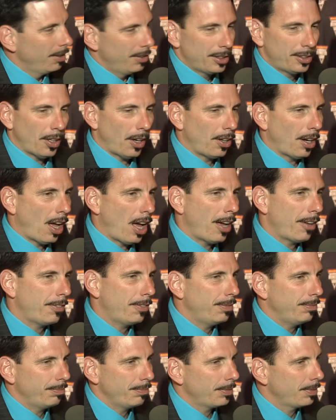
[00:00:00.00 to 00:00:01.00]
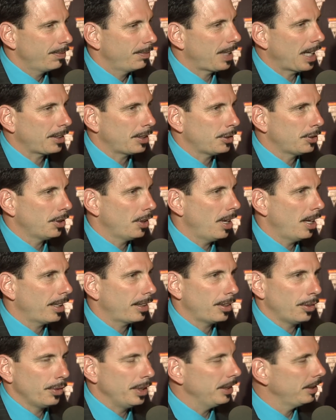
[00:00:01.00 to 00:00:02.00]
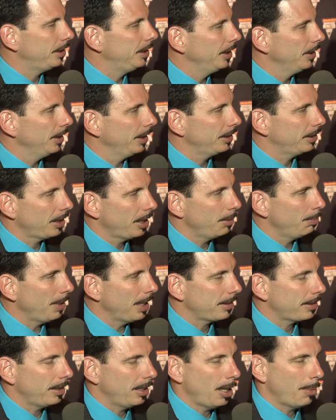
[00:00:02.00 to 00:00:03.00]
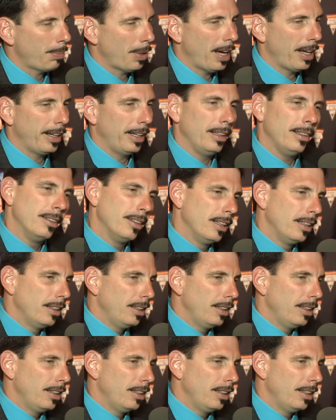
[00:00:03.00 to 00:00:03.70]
Start off, got the truck, the rear steering started messing up on it.